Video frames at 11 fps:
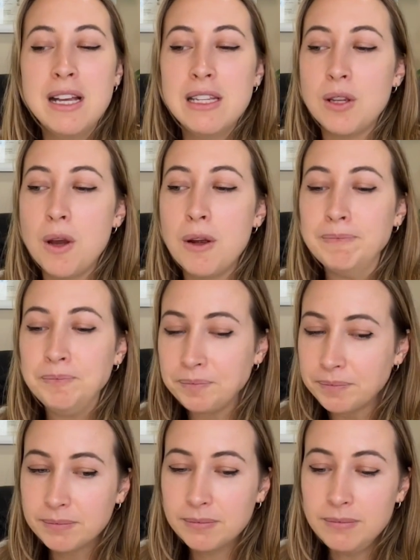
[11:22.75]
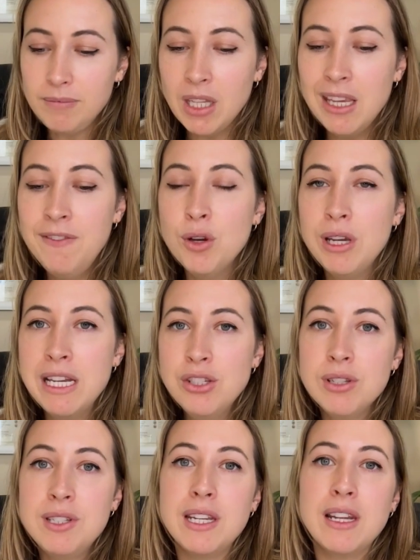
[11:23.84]
So if you're
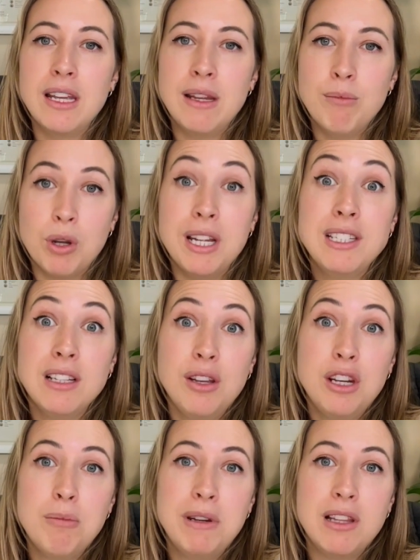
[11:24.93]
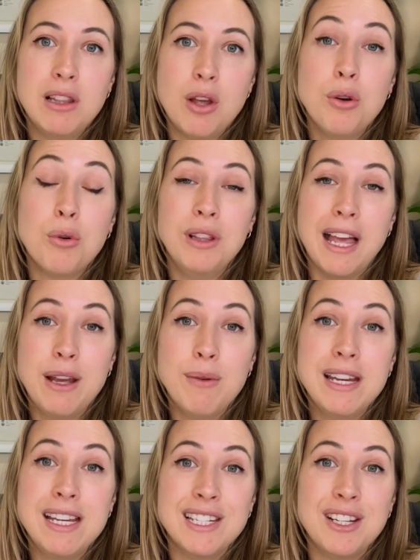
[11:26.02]
interested in wanting to learn a bit of the local
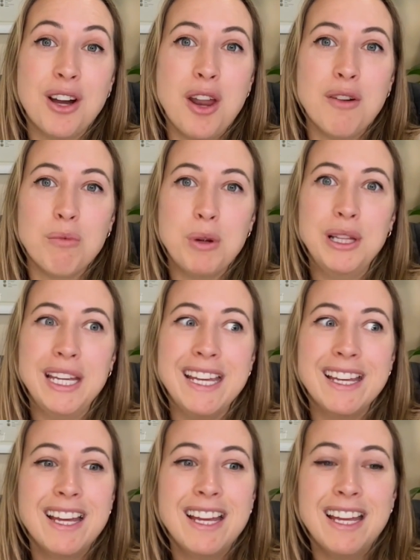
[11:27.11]
language and kind of really